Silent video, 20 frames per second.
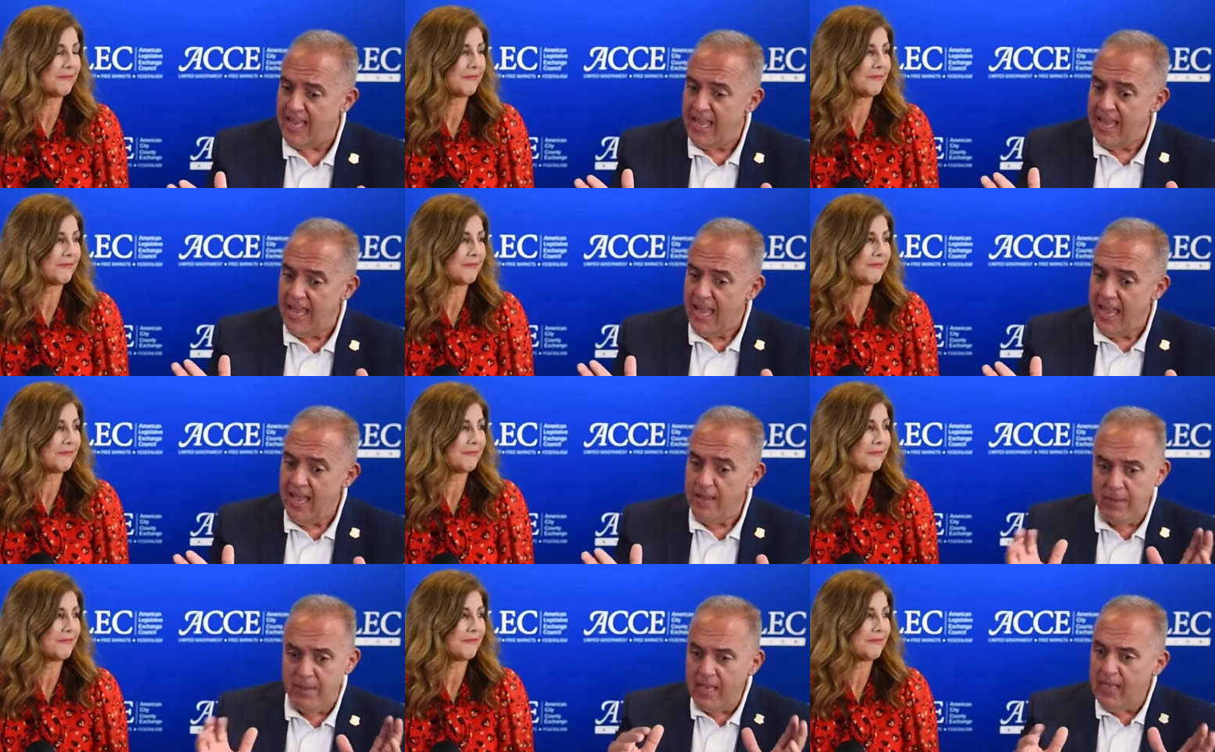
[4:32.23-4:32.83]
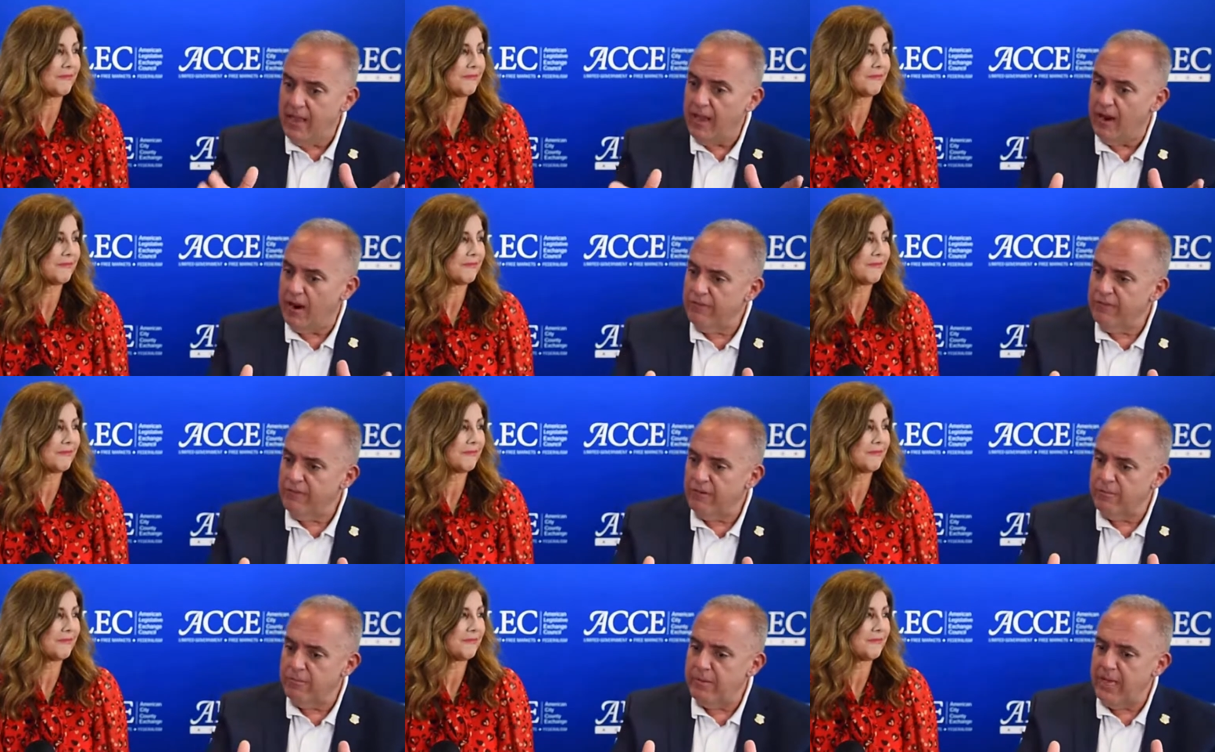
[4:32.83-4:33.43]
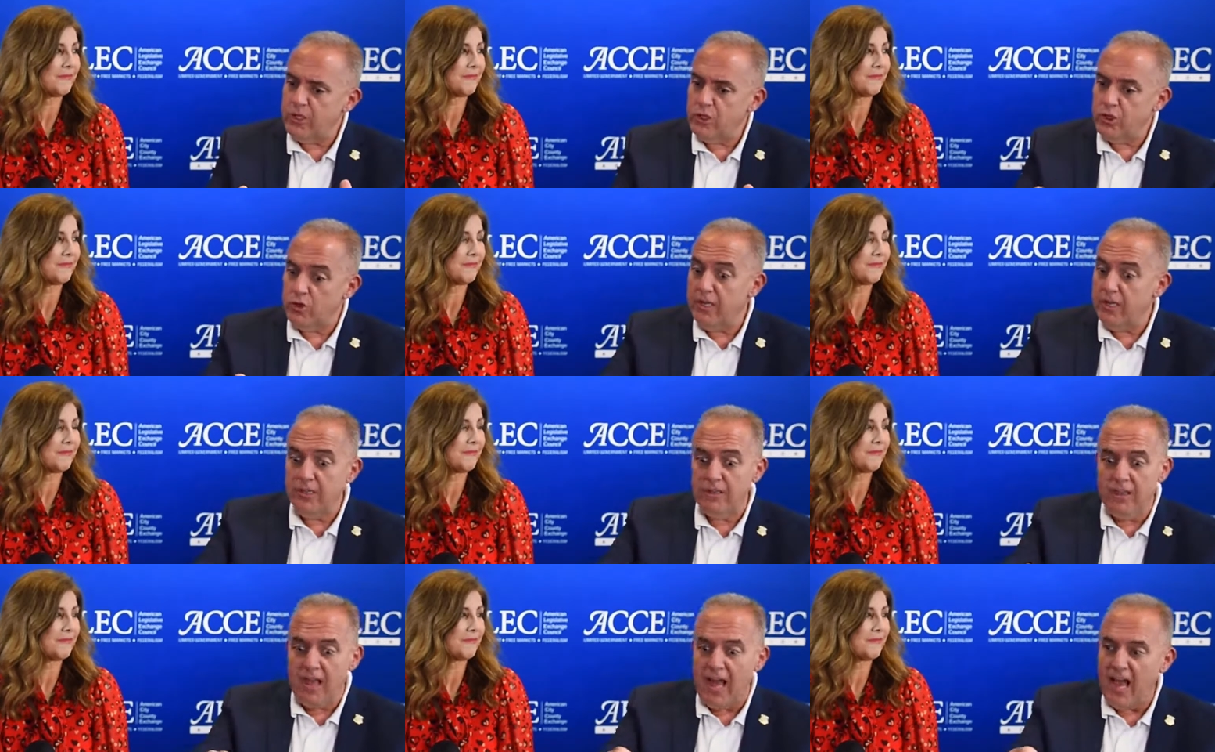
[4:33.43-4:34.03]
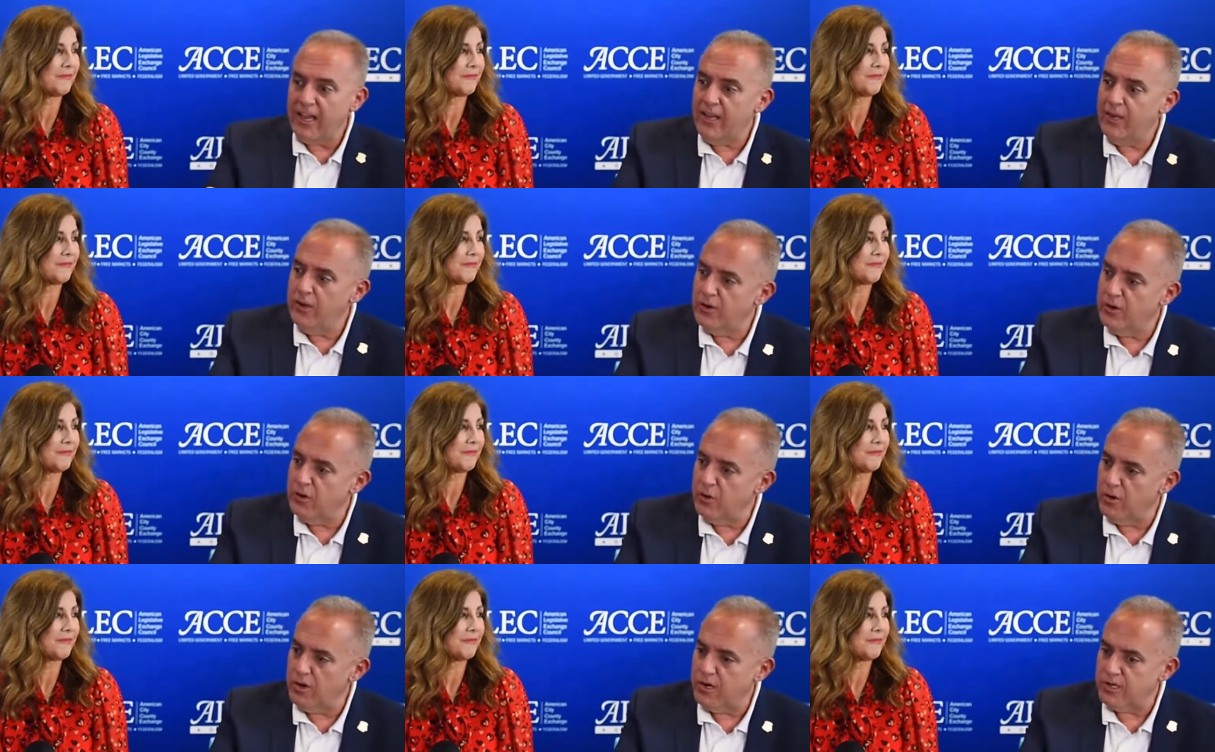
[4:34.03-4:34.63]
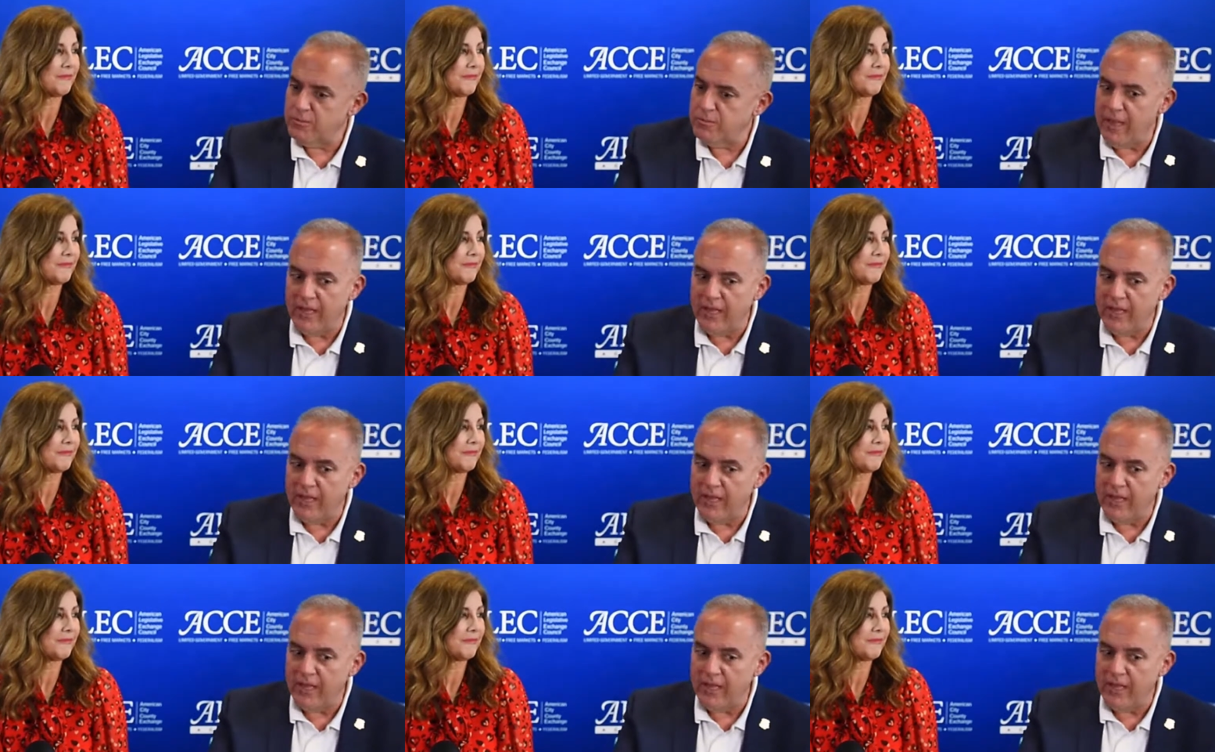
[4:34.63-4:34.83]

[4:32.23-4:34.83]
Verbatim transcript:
Speaker 1: hey, be careful. Make sure you lock your doors. Make